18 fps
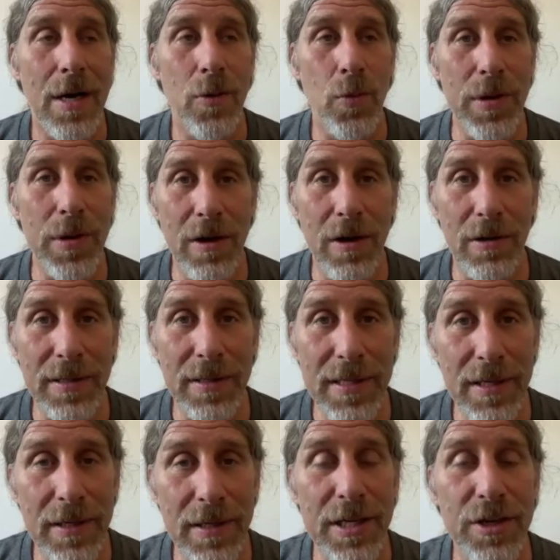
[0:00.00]
we are
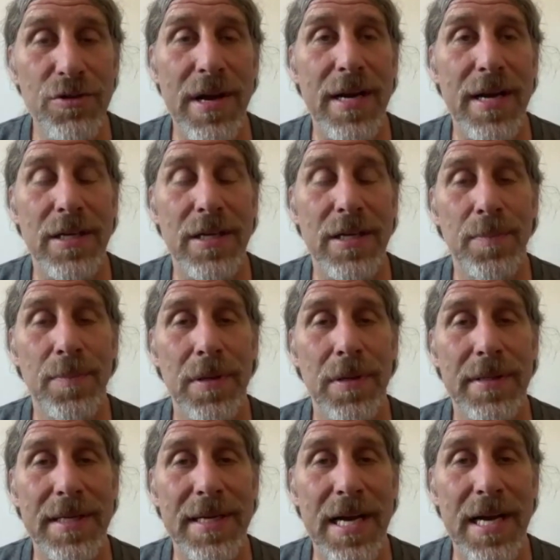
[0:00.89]
literally trying to
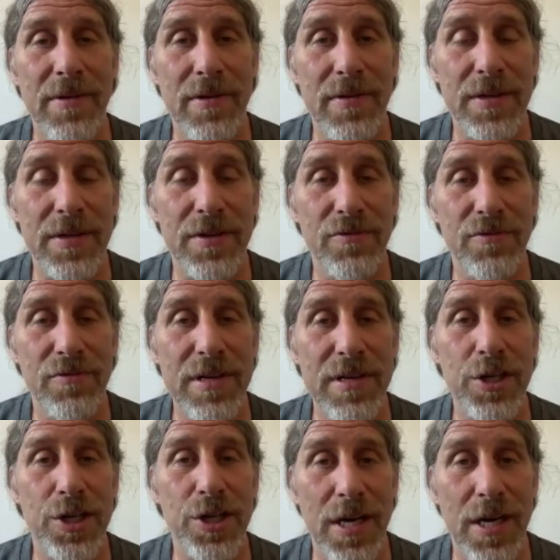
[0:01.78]
put together this
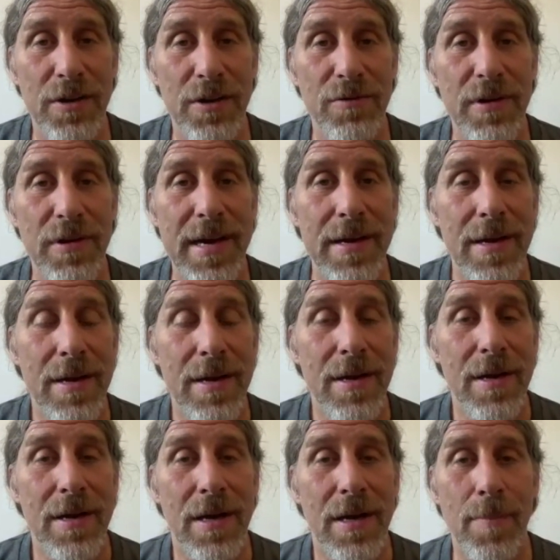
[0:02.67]
Regenerate
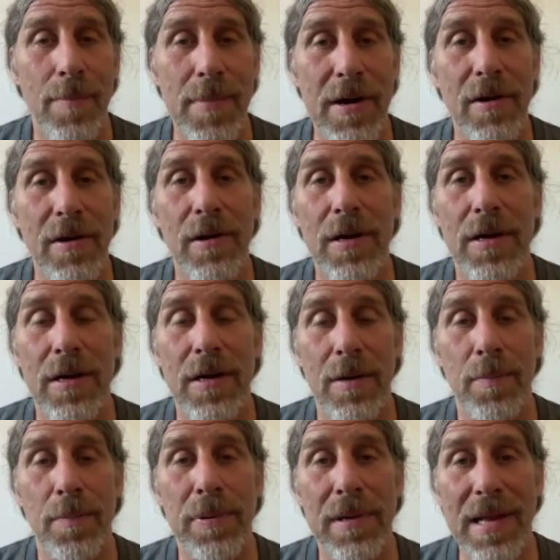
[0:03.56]

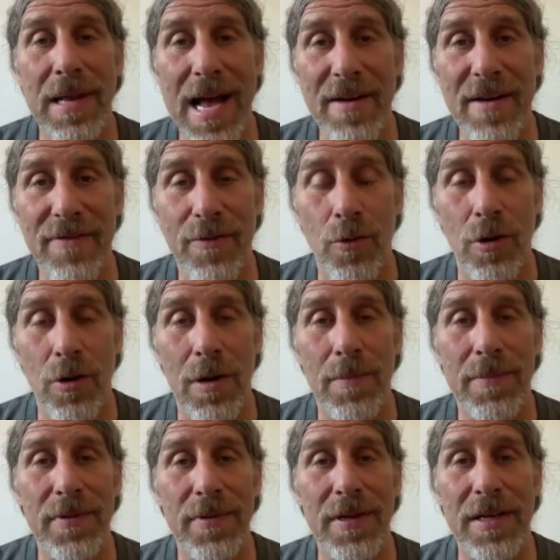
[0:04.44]
America
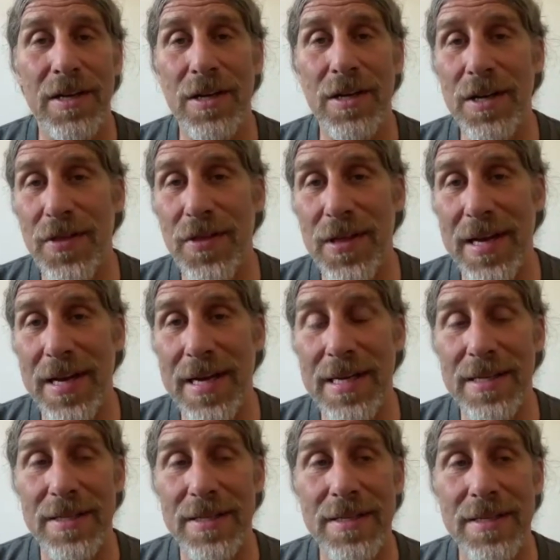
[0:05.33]
platform. The good thing
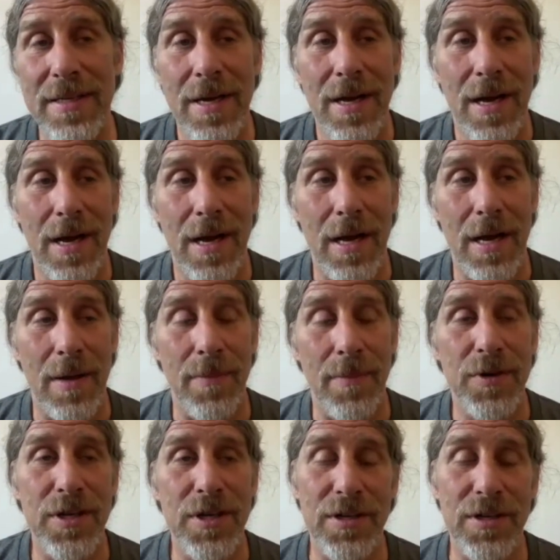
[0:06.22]
is
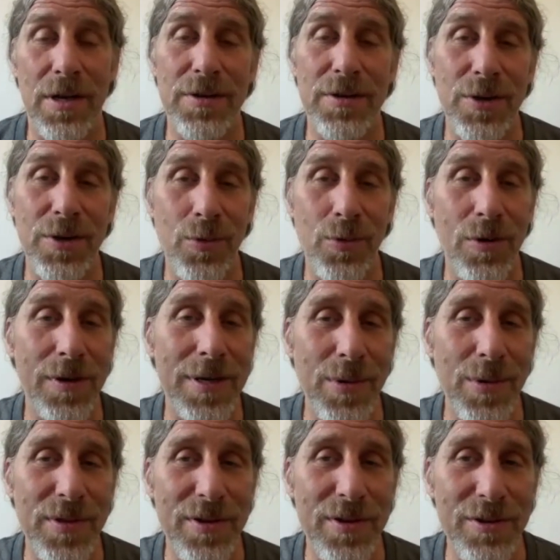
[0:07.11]
she's also
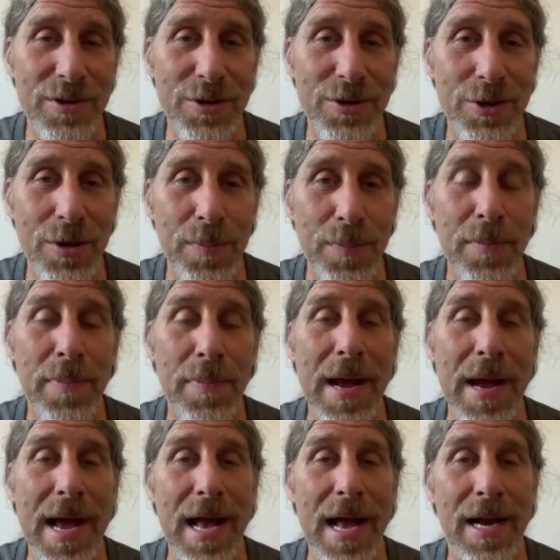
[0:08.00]
working with her super
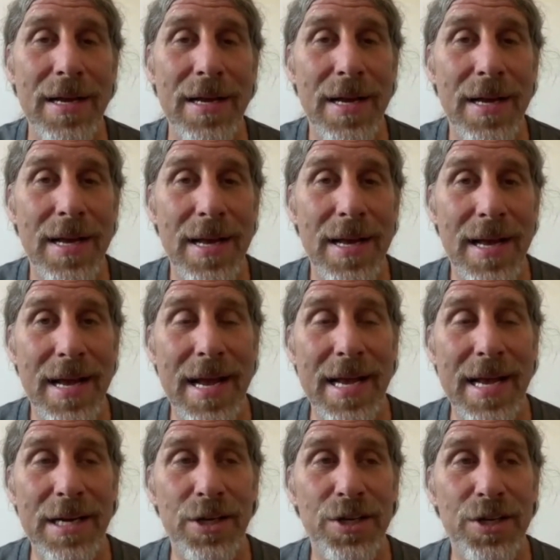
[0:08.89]
PAC,
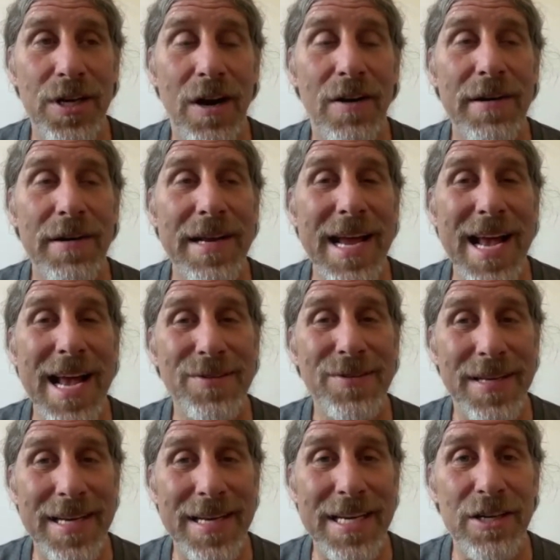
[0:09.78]
and she already
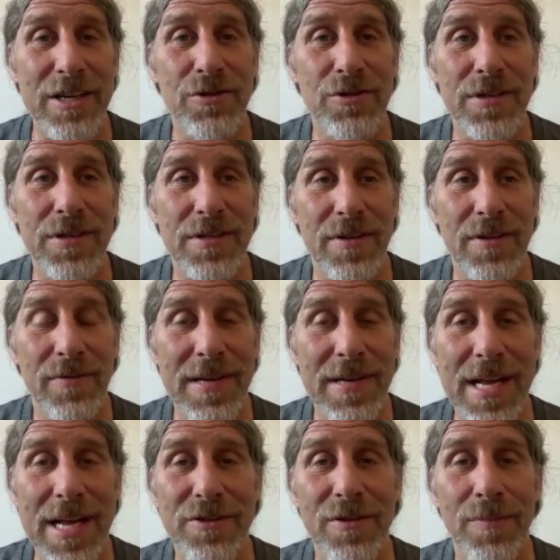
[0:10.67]
has the interest of
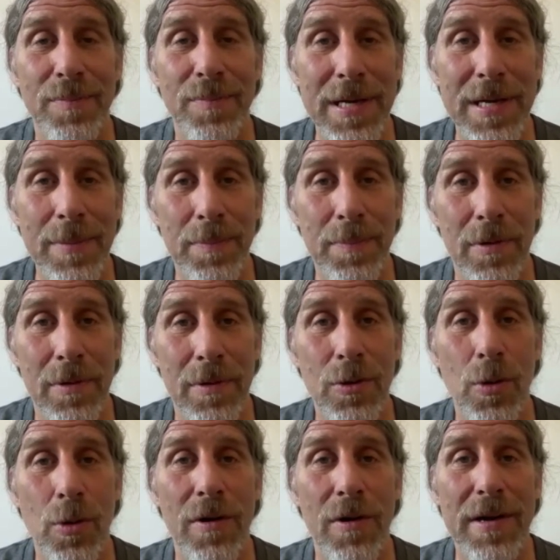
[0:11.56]
lots of
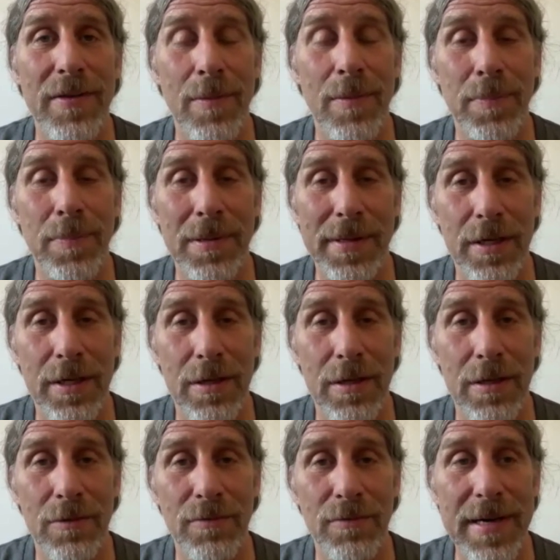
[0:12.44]
people who are in the
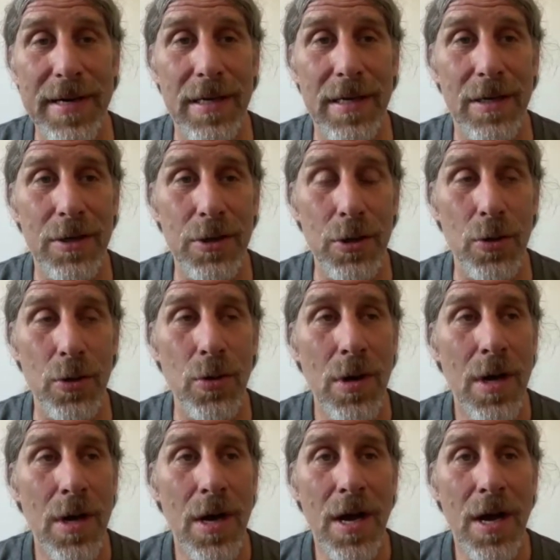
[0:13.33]
political arena who